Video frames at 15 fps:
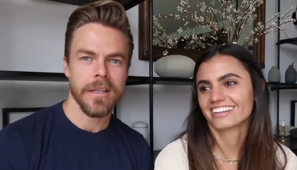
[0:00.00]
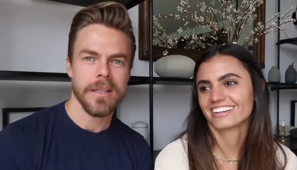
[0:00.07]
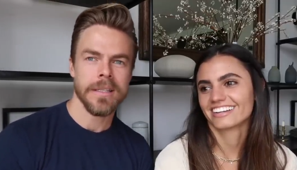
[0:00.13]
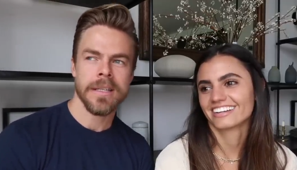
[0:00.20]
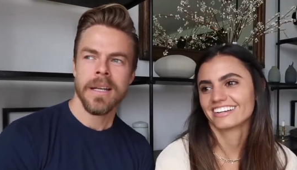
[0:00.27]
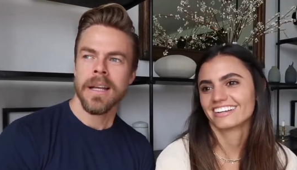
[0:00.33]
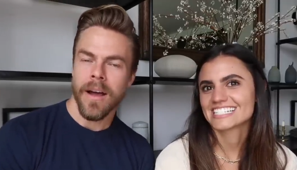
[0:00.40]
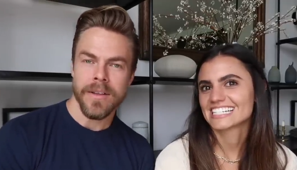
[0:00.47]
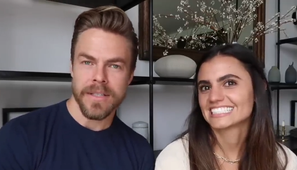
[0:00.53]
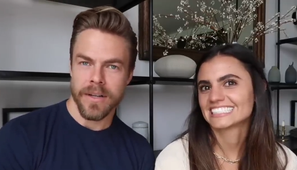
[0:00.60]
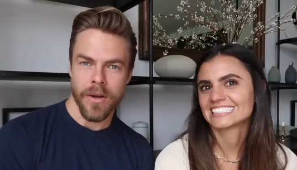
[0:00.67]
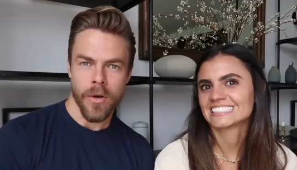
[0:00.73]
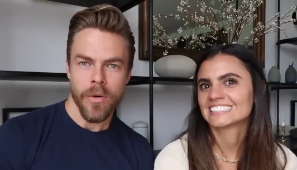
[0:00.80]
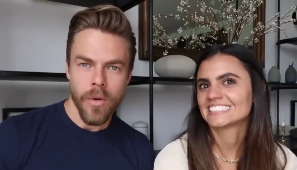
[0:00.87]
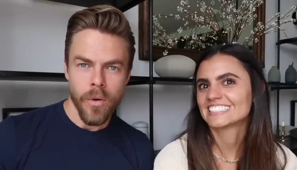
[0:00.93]
Speaker 1: is. I was
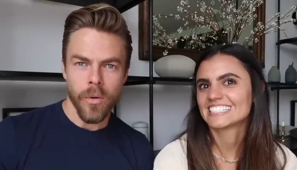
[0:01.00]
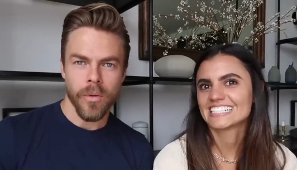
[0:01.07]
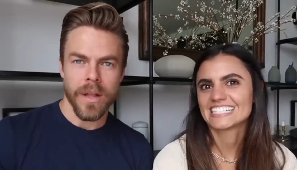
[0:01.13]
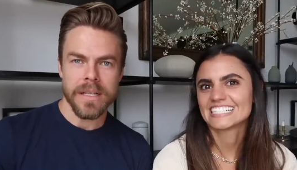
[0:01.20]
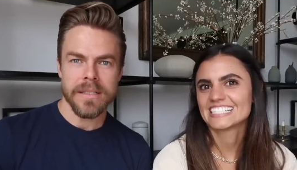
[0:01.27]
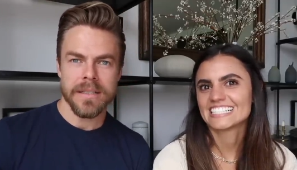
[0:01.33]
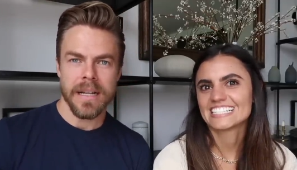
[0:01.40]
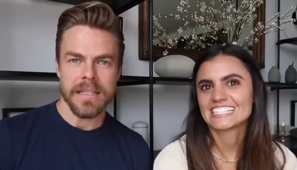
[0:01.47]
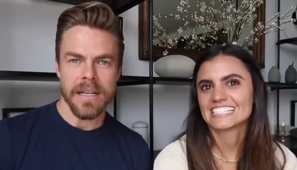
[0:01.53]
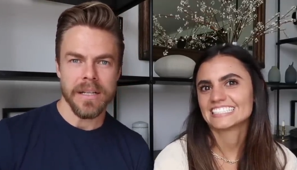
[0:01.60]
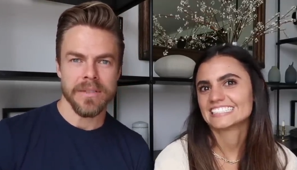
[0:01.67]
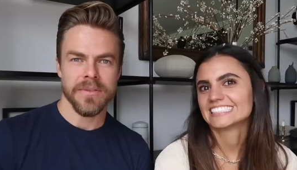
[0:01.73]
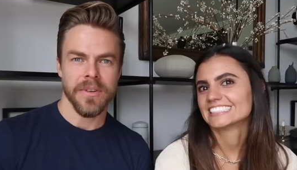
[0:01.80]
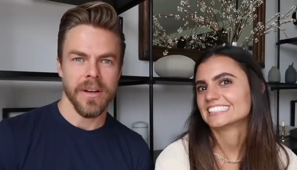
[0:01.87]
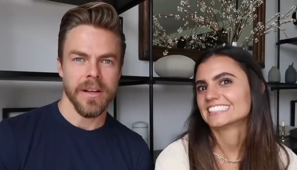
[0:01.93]
like, oh, cool. That's that
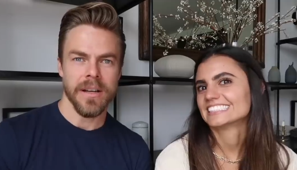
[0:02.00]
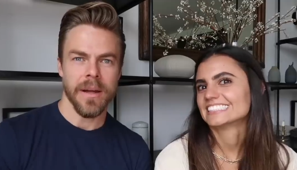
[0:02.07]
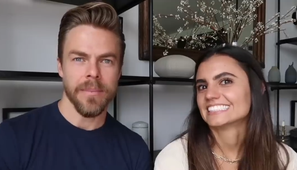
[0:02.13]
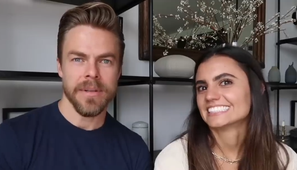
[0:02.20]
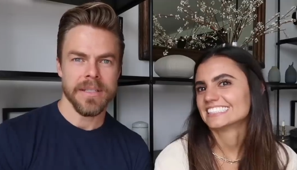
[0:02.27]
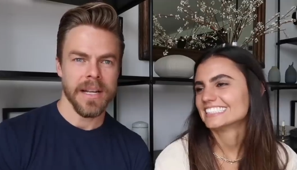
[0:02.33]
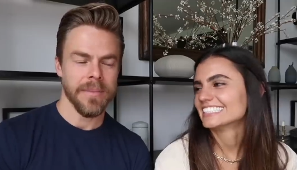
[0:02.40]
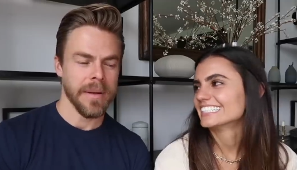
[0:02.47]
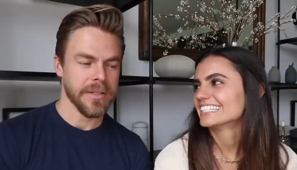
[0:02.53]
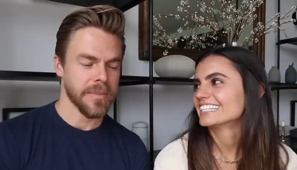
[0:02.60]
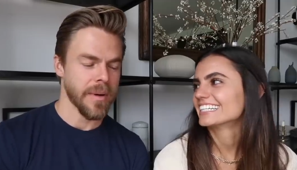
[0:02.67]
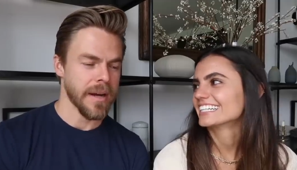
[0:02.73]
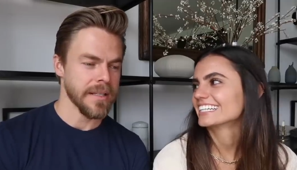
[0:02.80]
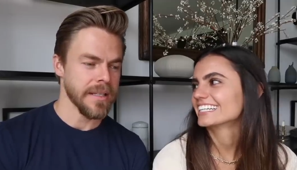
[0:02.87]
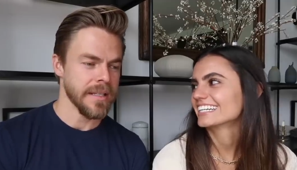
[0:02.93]
sounds fun. I'm excited about
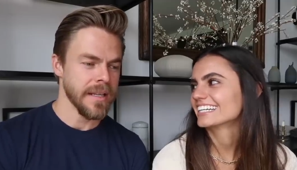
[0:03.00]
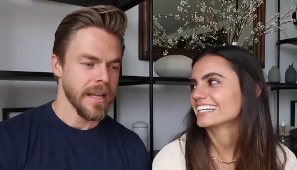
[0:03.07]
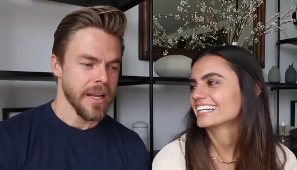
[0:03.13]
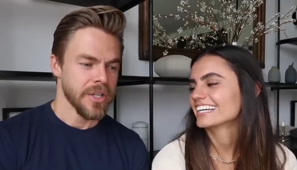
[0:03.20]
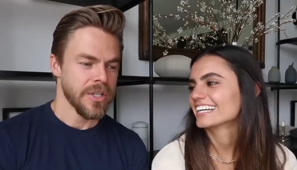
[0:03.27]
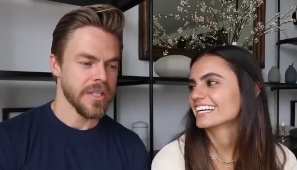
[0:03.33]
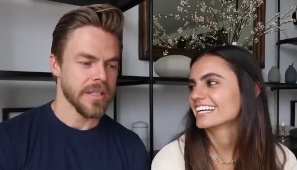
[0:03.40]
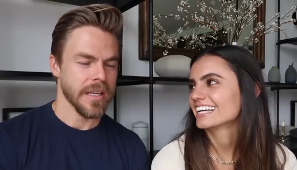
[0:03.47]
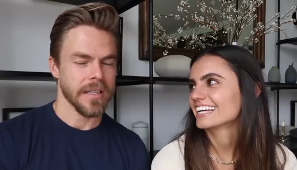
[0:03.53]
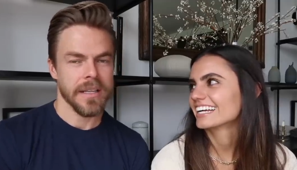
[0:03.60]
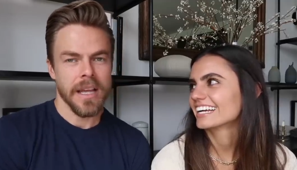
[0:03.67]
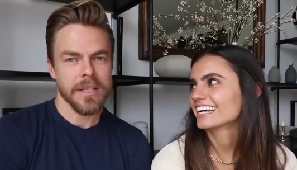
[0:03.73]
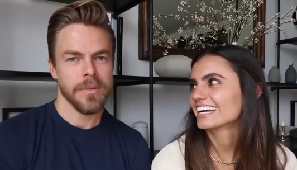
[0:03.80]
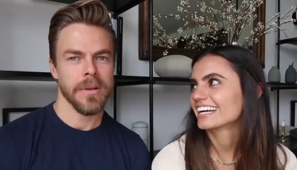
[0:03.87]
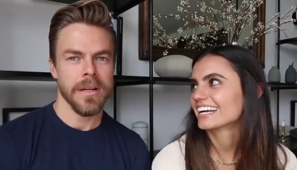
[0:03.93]
surprises. She's just like,
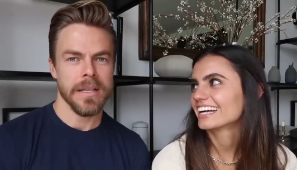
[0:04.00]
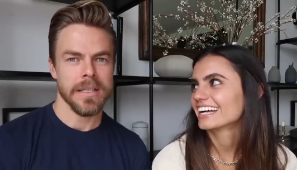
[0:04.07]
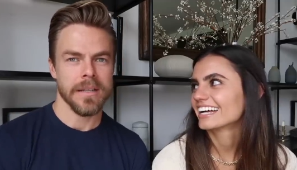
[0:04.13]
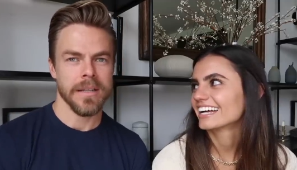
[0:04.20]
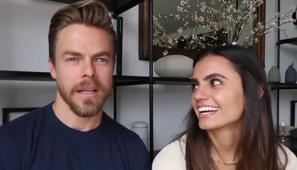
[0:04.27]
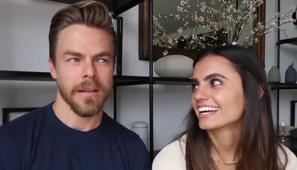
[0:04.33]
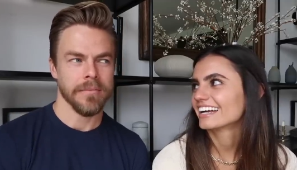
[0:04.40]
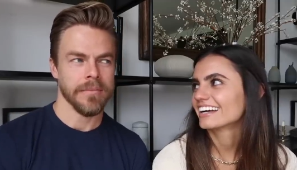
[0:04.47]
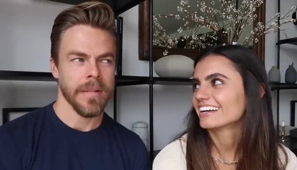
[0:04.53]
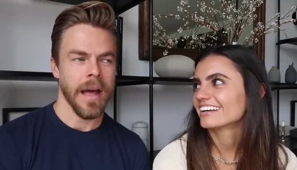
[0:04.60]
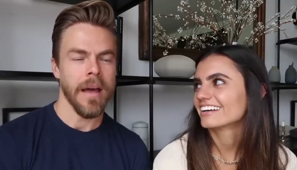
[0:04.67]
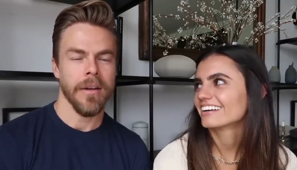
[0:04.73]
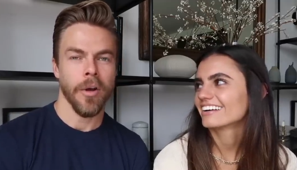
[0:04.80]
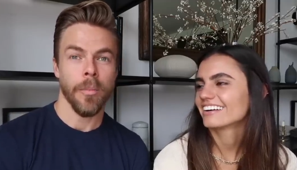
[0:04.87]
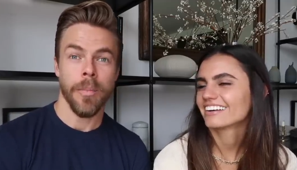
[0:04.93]
guess what it is? I was like,
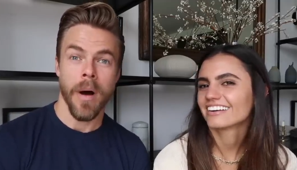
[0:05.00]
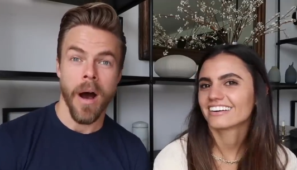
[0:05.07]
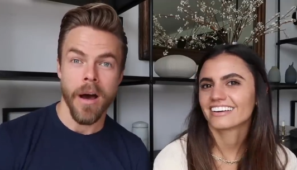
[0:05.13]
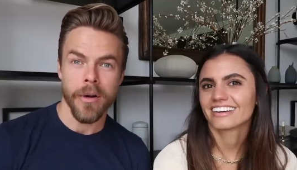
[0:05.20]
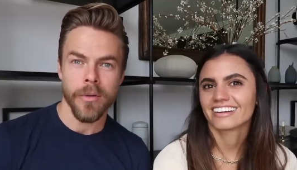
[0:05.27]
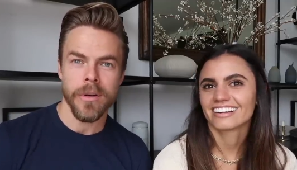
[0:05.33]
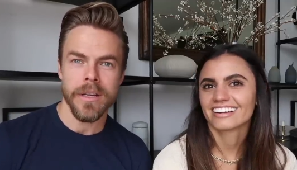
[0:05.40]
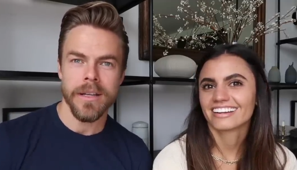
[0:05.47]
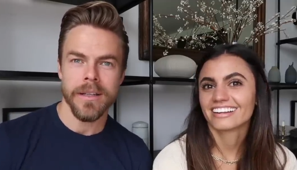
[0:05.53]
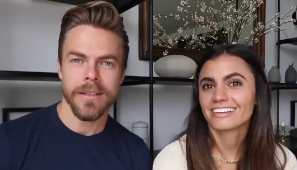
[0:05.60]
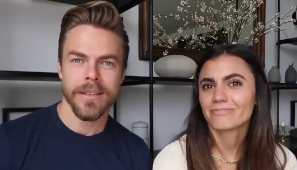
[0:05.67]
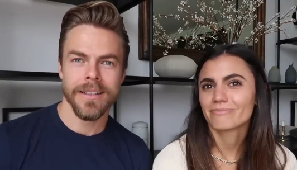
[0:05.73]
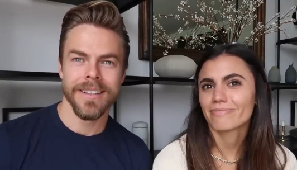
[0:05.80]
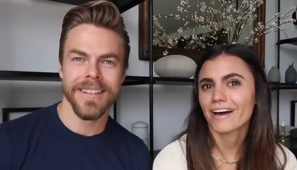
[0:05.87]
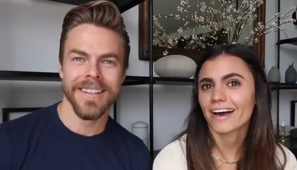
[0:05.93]
I don't know, pottery.
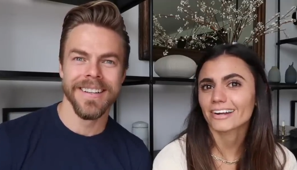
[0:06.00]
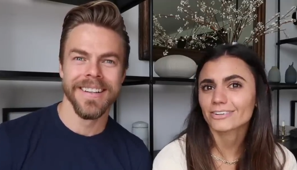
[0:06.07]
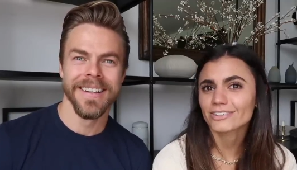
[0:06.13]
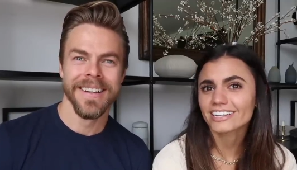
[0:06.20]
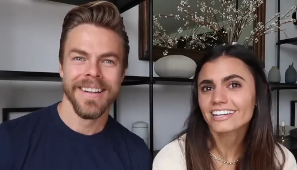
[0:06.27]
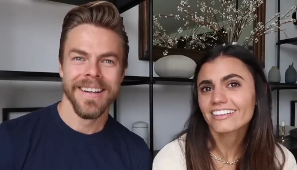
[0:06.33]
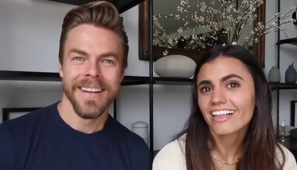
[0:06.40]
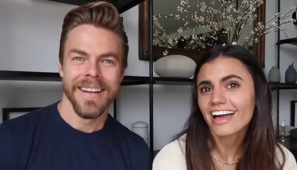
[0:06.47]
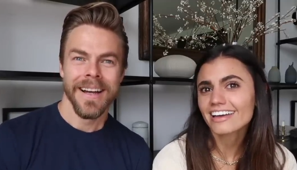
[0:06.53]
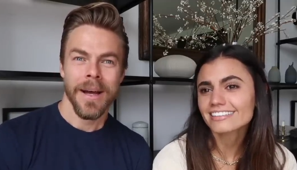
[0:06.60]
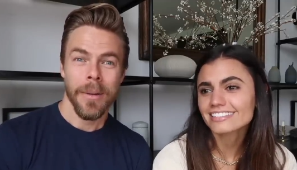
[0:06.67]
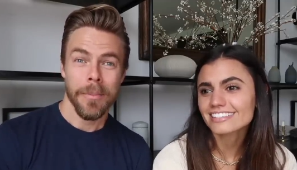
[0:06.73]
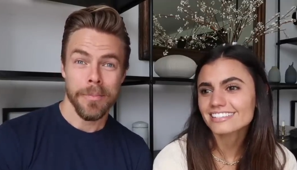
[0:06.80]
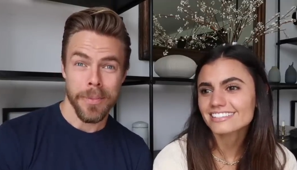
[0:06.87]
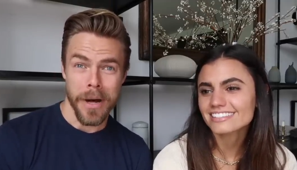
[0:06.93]
Speaker 2: Pottery
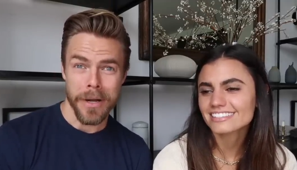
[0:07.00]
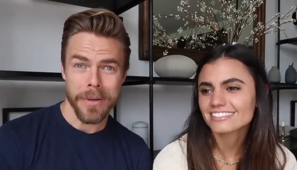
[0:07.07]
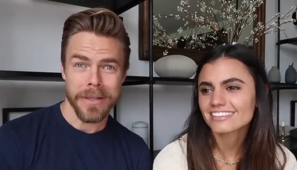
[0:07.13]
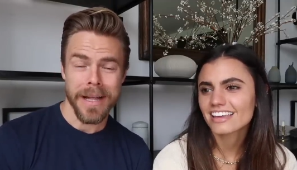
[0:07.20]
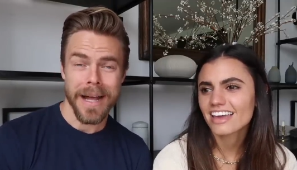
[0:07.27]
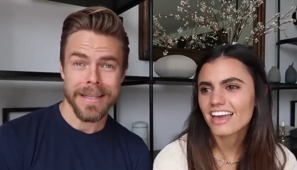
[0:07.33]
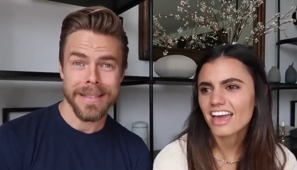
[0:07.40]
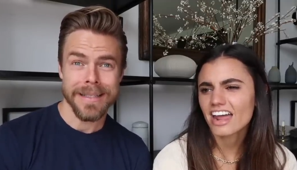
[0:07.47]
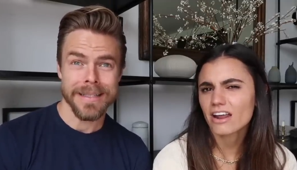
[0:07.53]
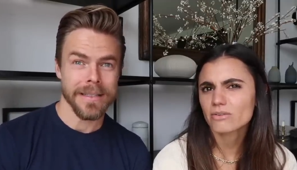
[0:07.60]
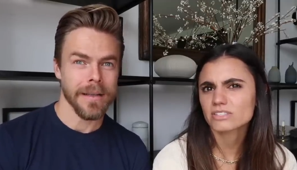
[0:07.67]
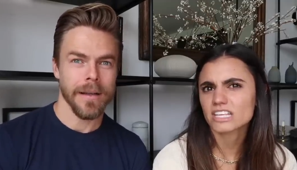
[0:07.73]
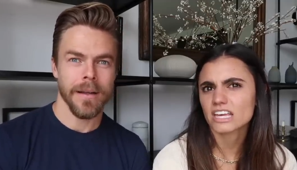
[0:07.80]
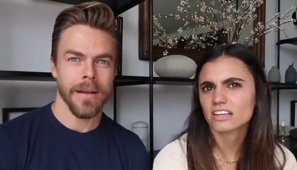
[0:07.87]
classes. Pottery classes. And I was